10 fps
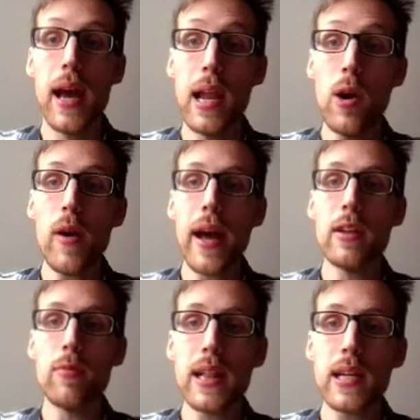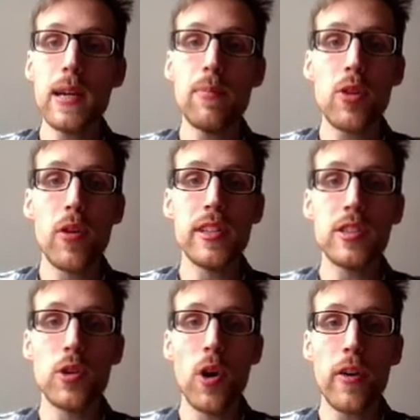Hello and welcome to this
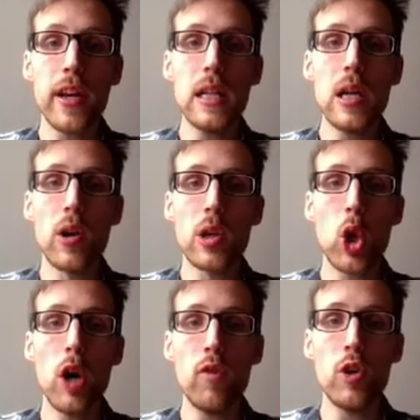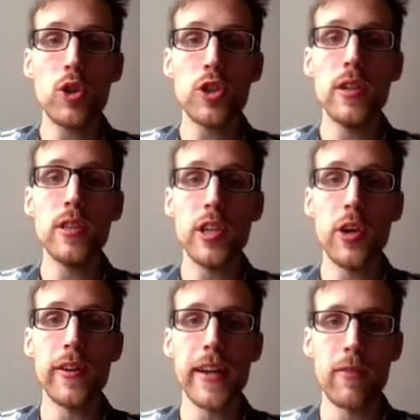tutorial on convolutional neural